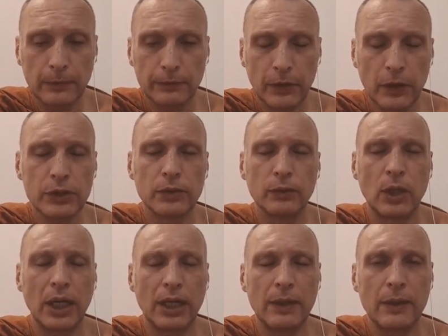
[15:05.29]
first of
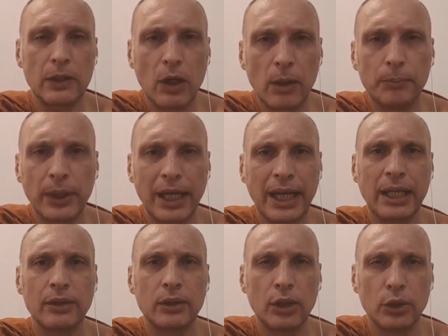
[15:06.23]
all,
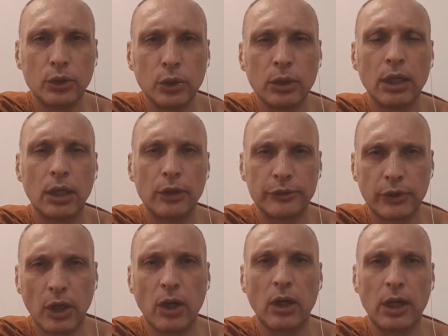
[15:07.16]
comprehend the dukkha of
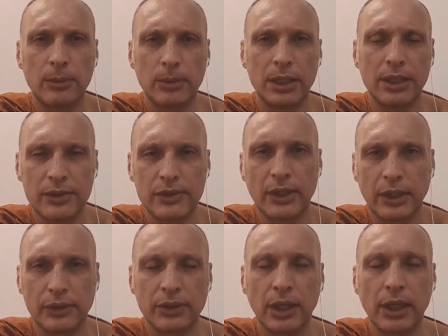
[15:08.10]
time in this
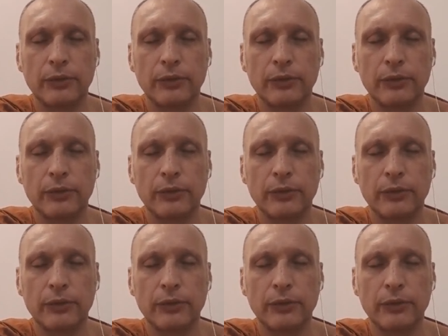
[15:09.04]
sense, right?